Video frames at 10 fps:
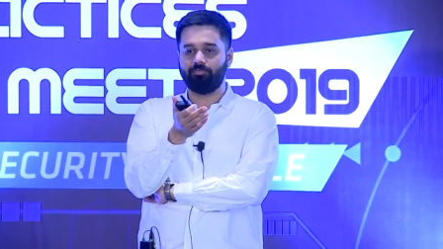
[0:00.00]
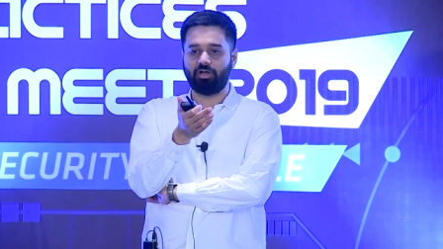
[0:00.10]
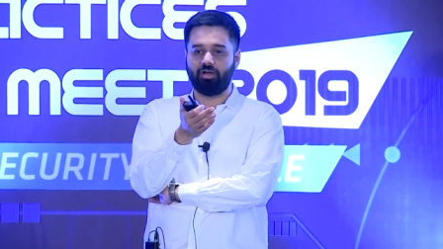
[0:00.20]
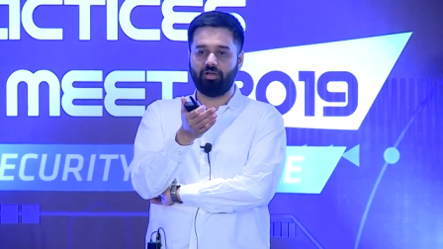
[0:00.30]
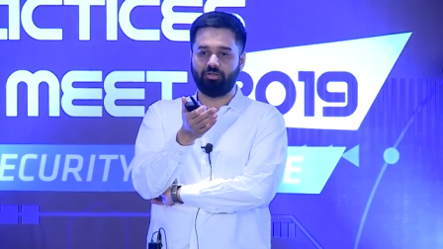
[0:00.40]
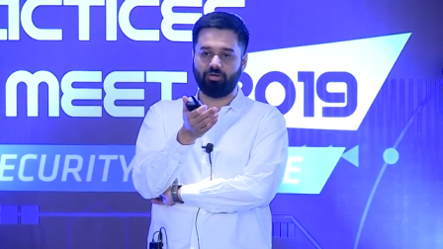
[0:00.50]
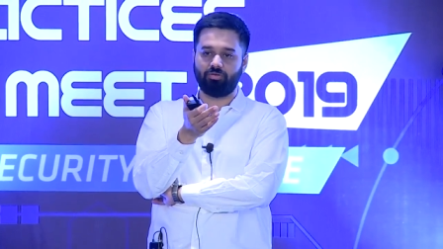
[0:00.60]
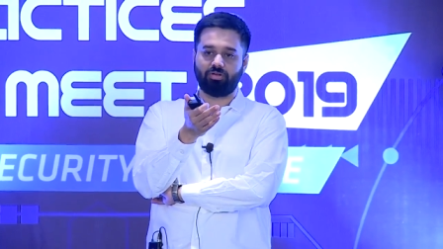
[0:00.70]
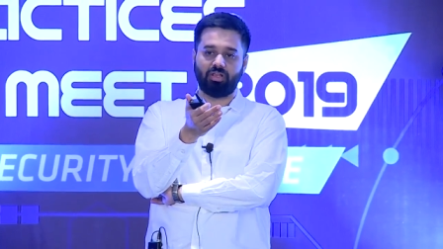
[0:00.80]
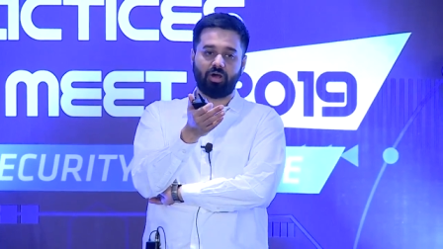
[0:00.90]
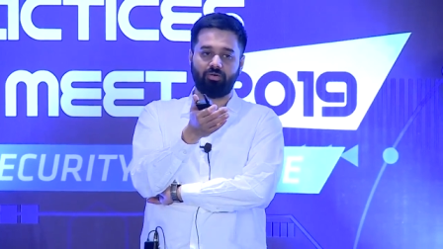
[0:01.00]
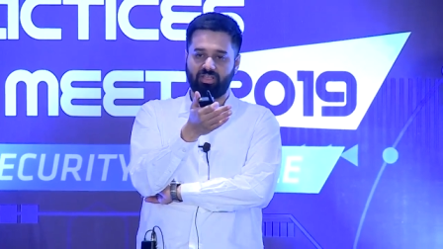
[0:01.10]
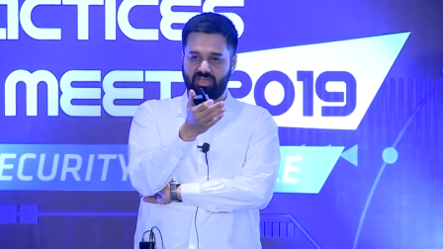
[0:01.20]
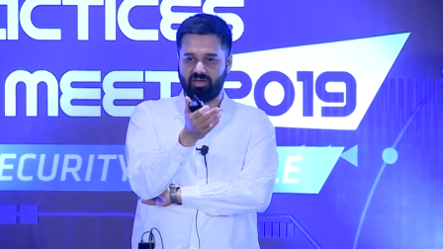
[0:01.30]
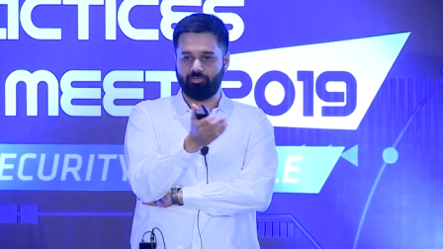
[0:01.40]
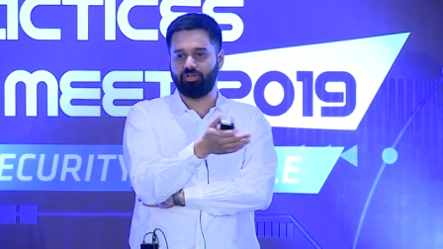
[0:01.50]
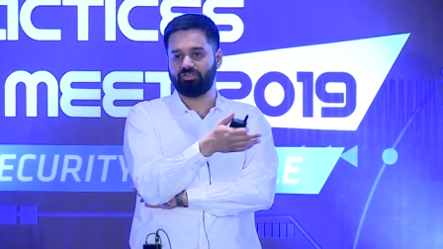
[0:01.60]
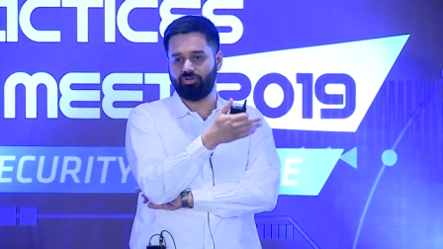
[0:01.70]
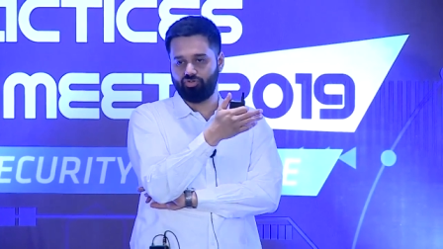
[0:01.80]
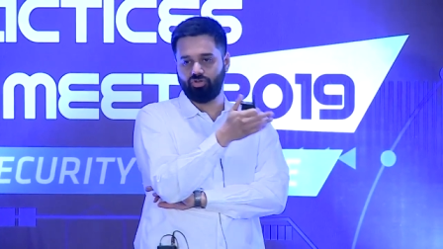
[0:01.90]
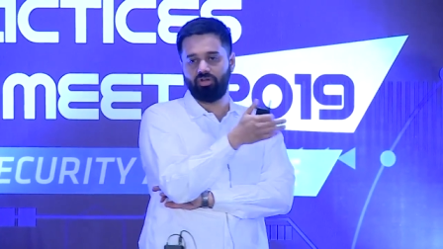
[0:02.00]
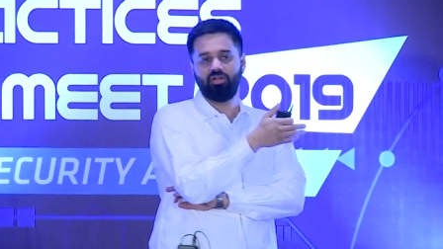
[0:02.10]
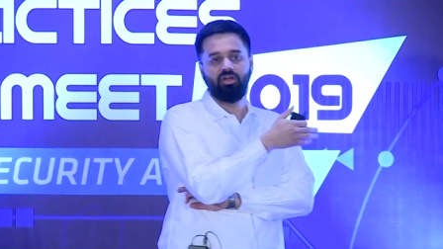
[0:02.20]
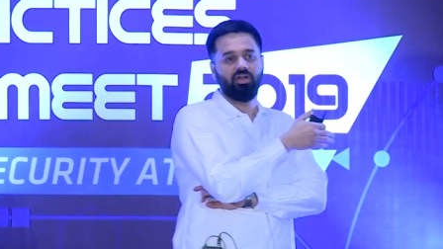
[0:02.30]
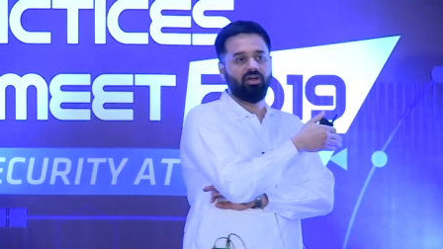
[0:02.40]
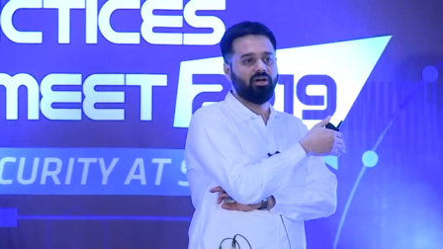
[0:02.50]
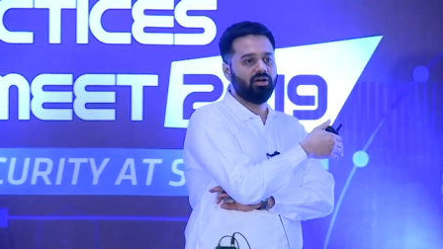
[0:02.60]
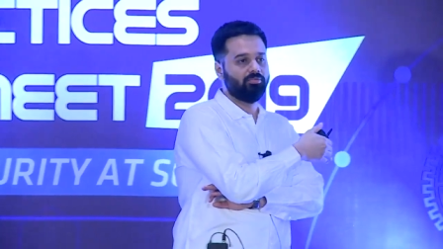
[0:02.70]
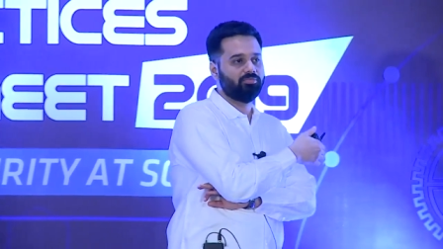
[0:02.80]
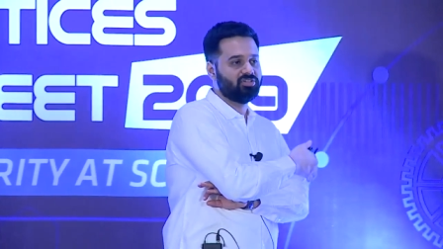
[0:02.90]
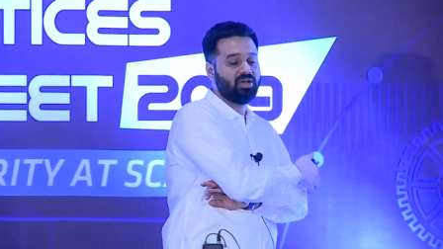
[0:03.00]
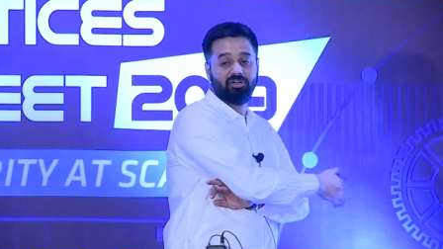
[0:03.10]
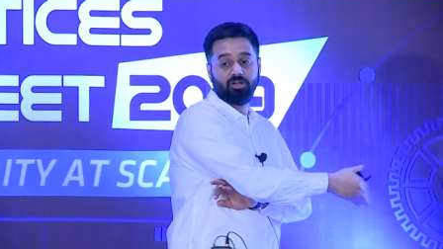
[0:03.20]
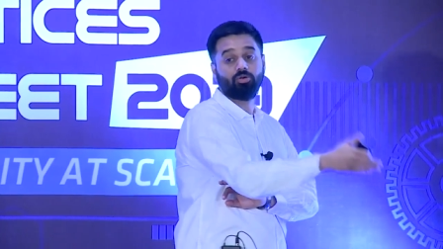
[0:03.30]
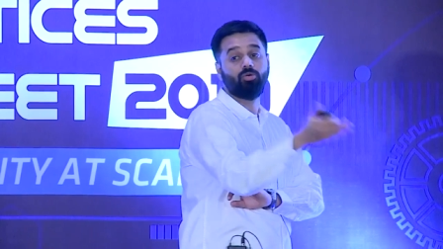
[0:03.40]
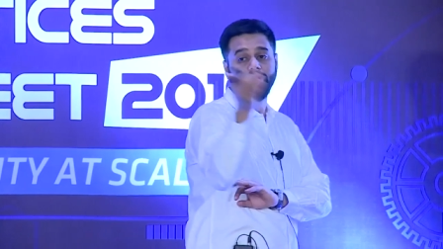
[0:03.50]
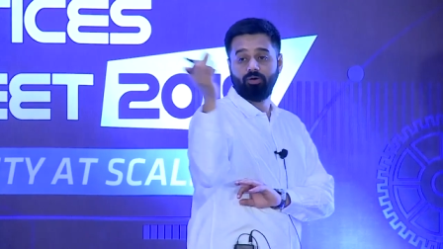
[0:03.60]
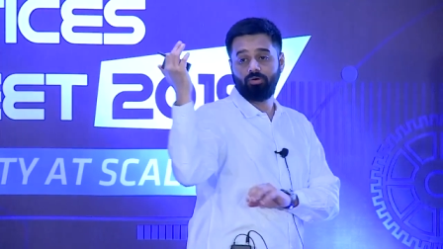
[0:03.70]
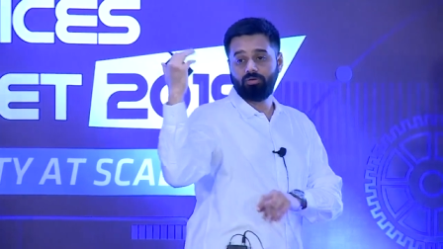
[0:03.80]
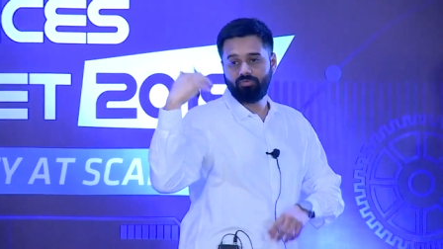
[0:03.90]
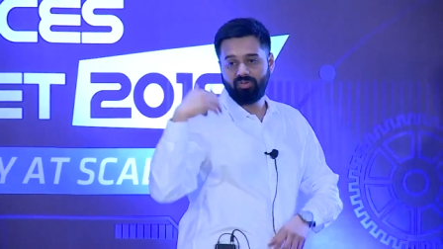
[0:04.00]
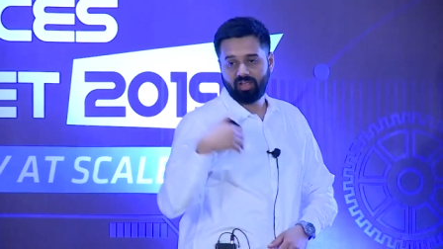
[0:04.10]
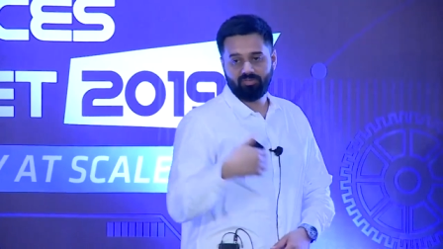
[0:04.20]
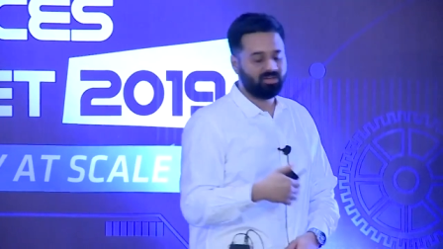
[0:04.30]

cloud like AWS or Azure, some in a colo, wherever